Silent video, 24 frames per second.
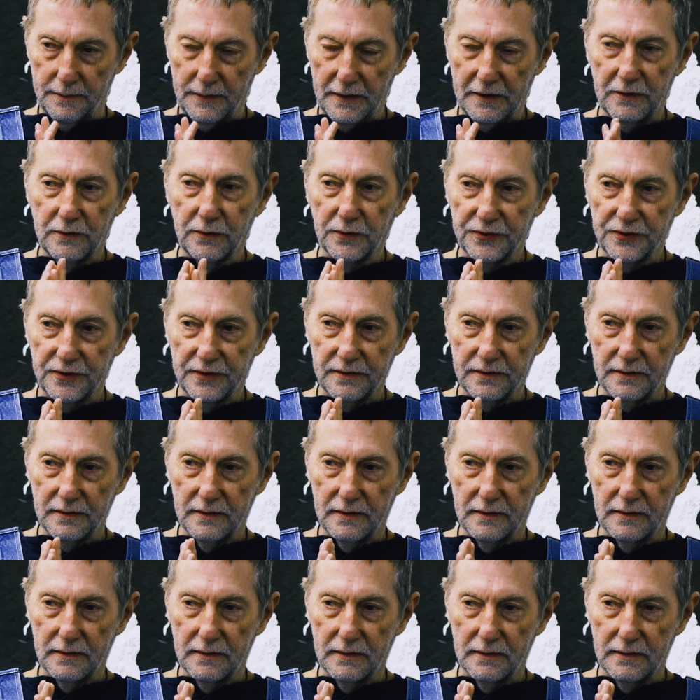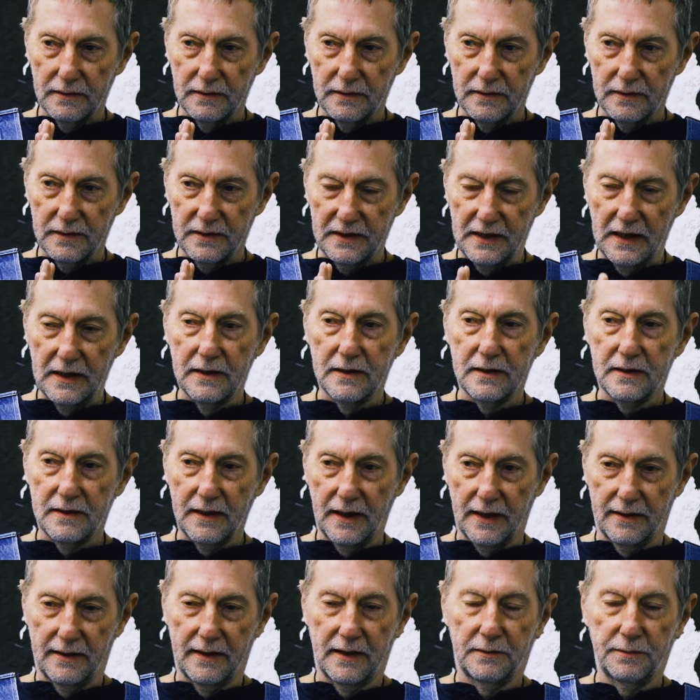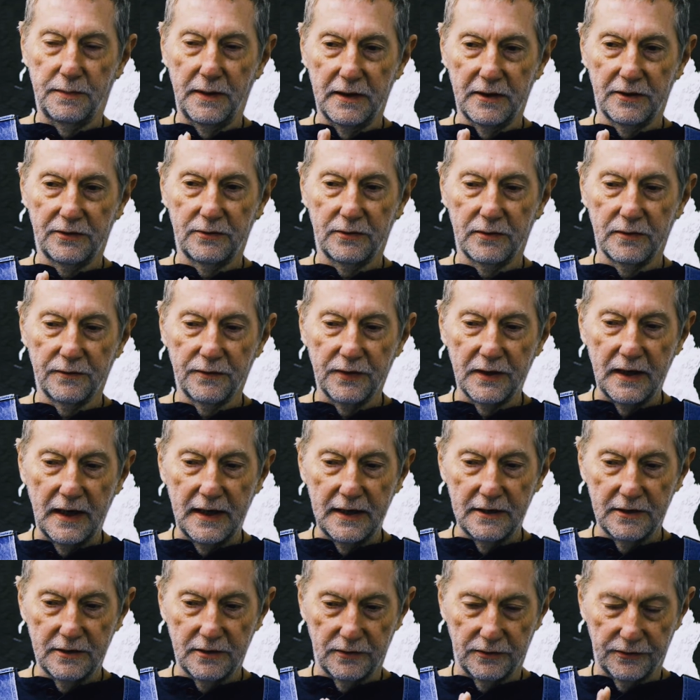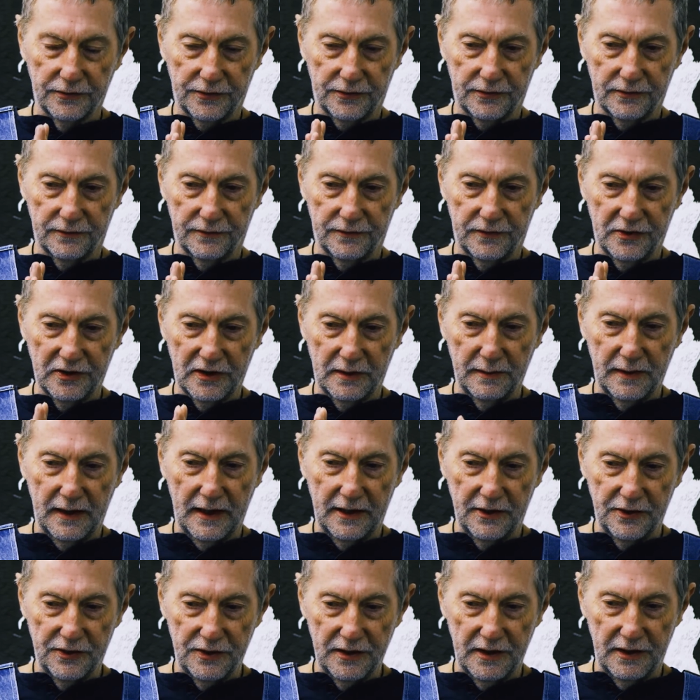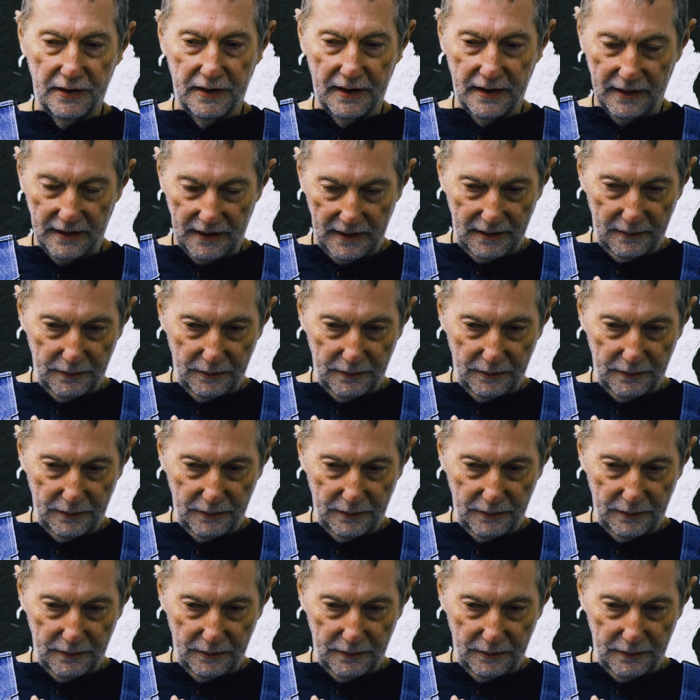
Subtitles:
of course, since then, there's been a sort of renaissance of German engineering,